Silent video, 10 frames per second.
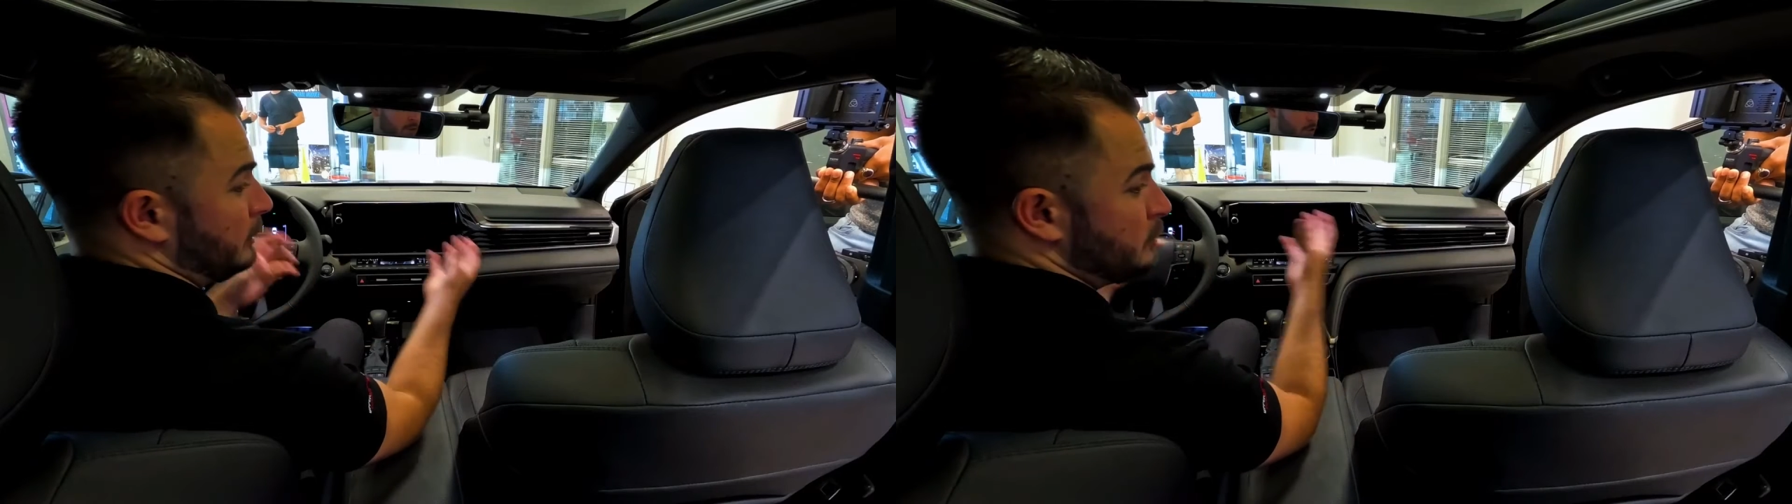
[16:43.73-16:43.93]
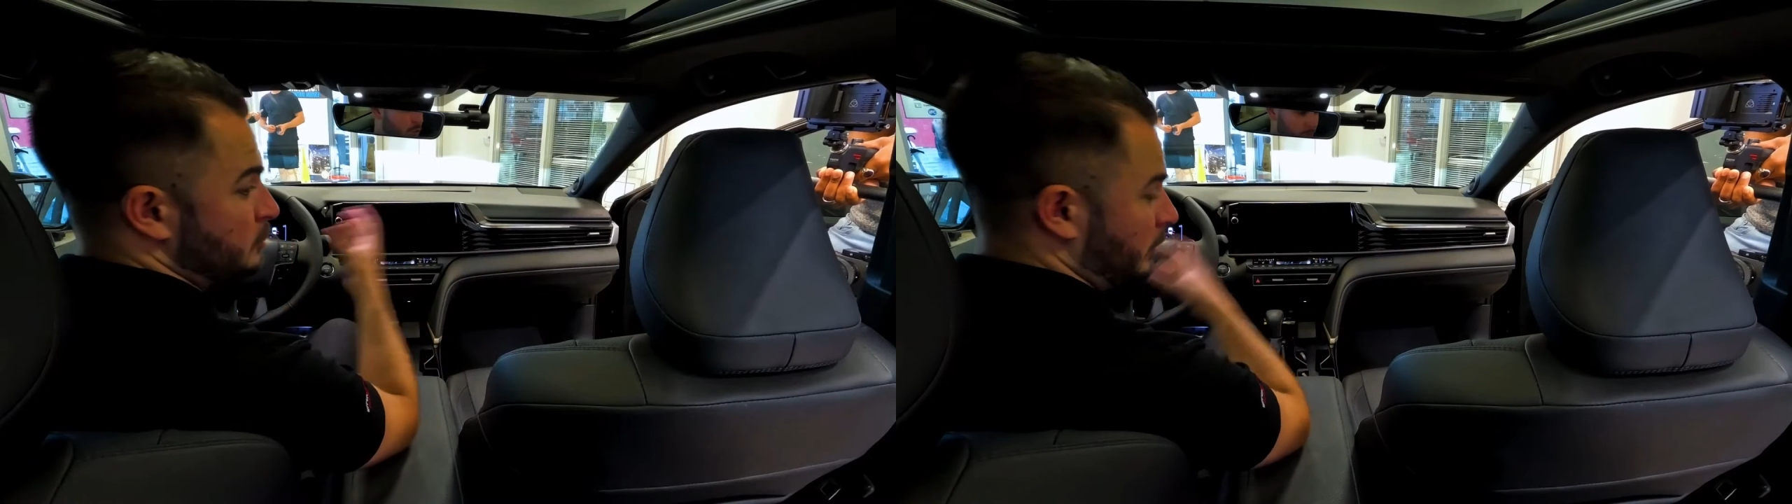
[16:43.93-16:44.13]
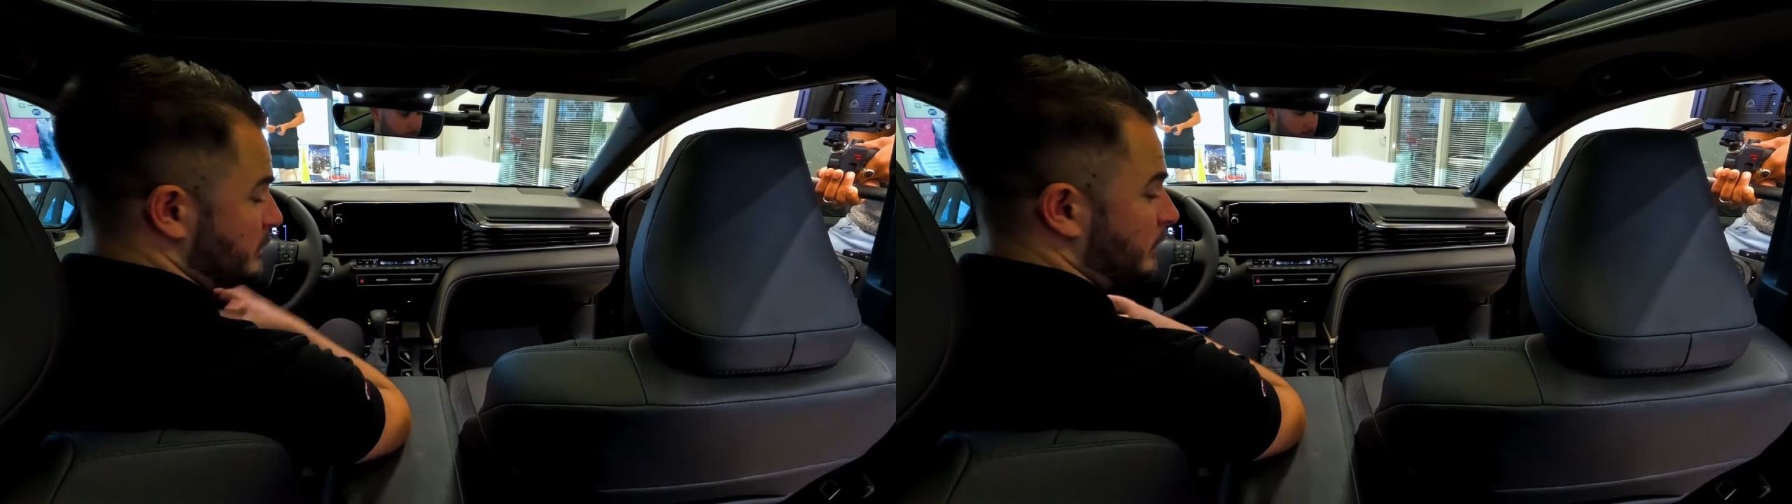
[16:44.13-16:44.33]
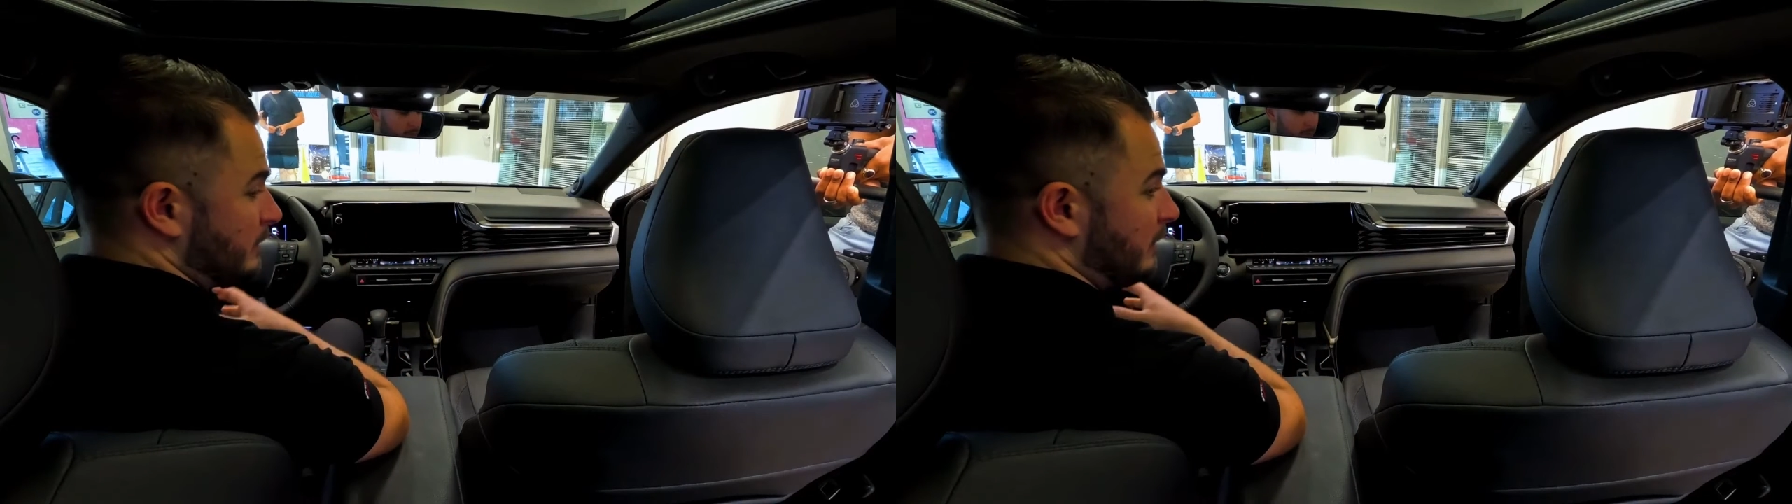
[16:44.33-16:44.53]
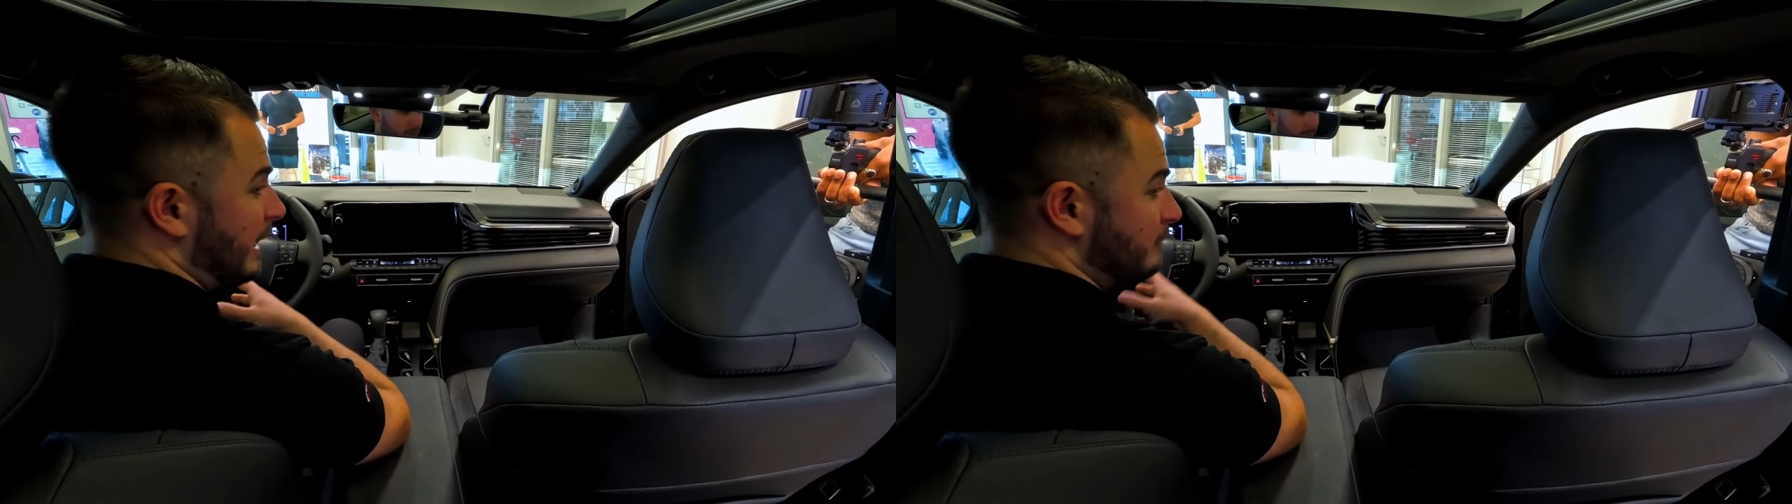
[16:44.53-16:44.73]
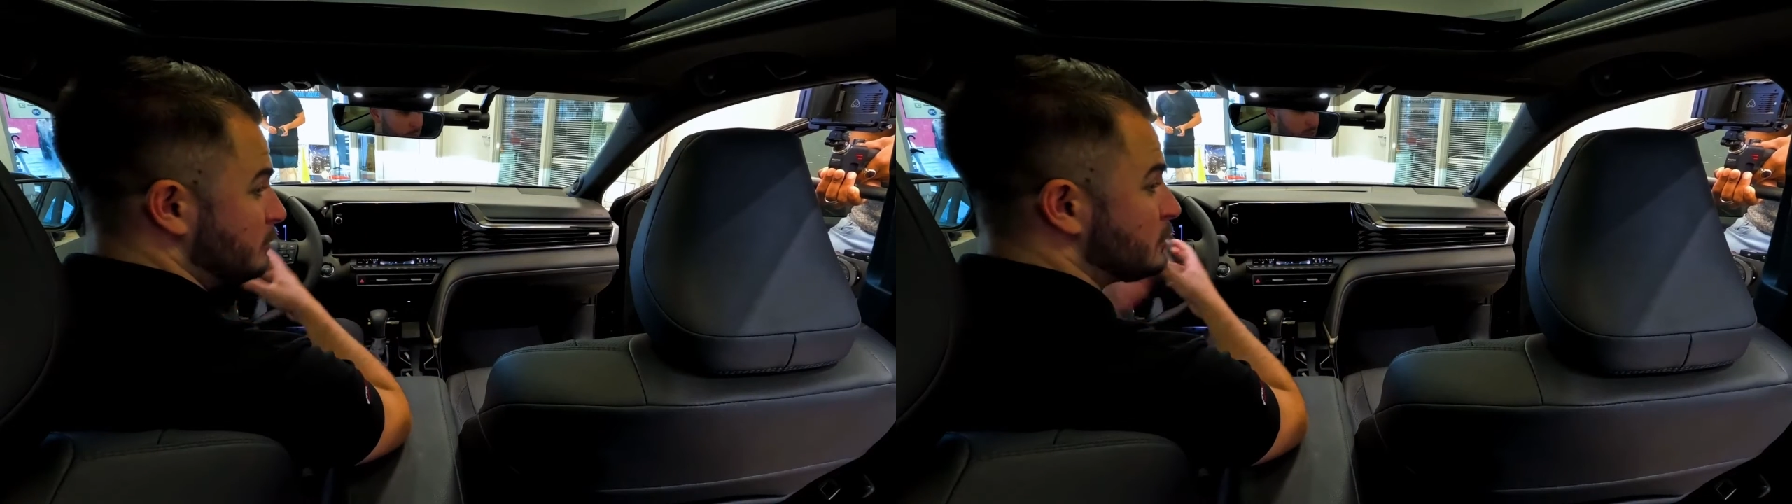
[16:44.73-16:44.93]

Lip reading: in the new 2025,